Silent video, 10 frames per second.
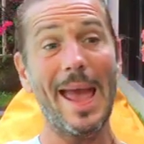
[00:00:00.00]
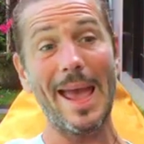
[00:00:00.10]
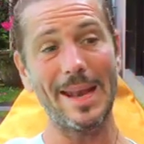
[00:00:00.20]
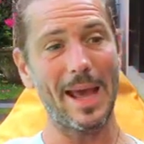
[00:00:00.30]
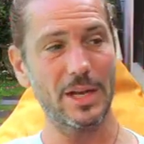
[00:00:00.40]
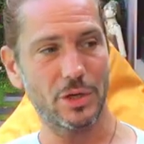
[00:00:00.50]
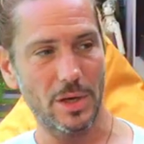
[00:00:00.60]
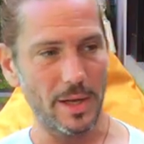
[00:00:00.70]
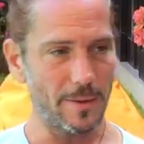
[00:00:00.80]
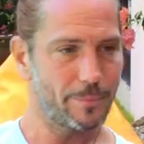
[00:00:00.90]
And
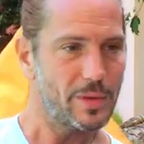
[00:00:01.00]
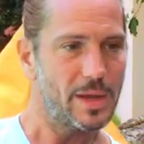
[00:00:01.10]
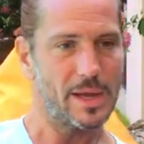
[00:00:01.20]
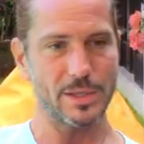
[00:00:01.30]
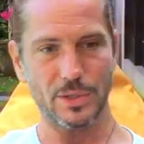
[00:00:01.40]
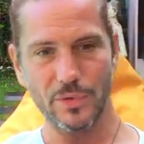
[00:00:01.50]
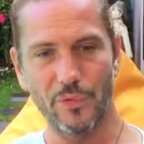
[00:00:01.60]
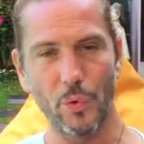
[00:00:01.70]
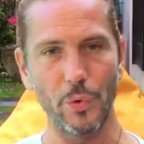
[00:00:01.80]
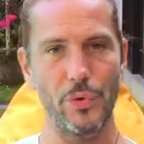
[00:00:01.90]
actually, it's
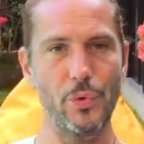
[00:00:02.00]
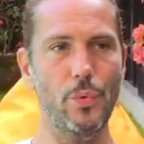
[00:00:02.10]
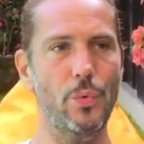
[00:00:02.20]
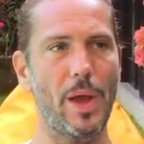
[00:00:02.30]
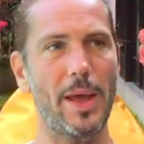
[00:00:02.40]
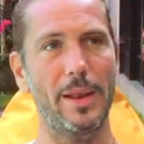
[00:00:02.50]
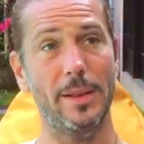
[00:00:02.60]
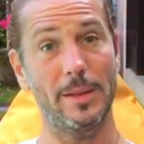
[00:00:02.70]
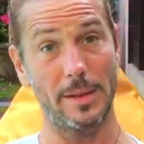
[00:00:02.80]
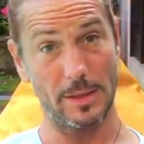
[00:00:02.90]
for you,
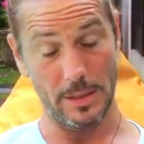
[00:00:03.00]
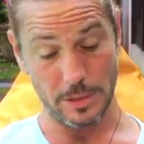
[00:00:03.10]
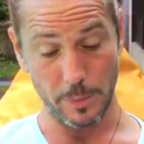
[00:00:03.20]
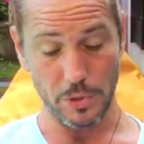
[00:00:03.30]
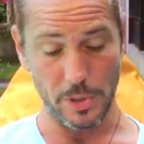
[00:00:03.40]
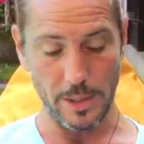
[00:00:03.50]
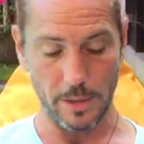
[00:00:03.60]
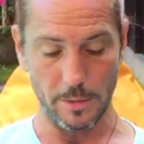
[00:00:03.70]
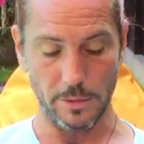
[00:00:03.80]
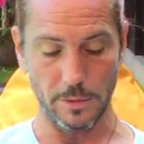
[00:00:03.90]
and especially
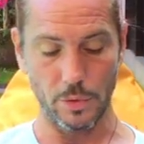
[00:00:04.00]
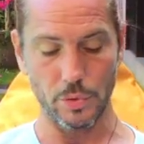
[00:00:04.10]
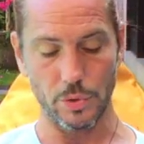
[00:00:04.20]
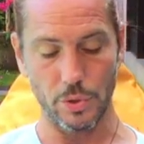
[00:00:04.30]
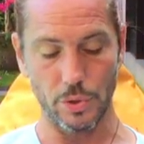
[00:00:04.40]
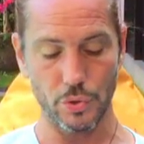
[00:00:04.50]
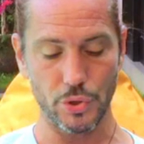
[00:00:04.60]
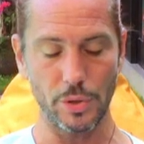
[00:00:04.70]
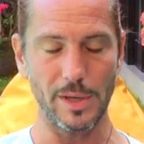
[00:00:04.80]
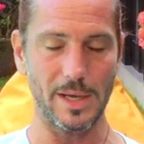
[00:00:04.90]
the
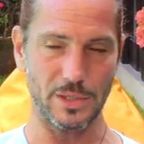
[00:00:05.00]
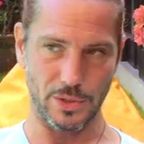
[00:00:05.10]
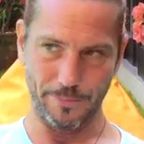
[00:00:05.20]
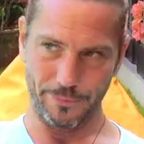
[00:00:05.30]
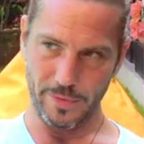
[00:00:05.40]
notion is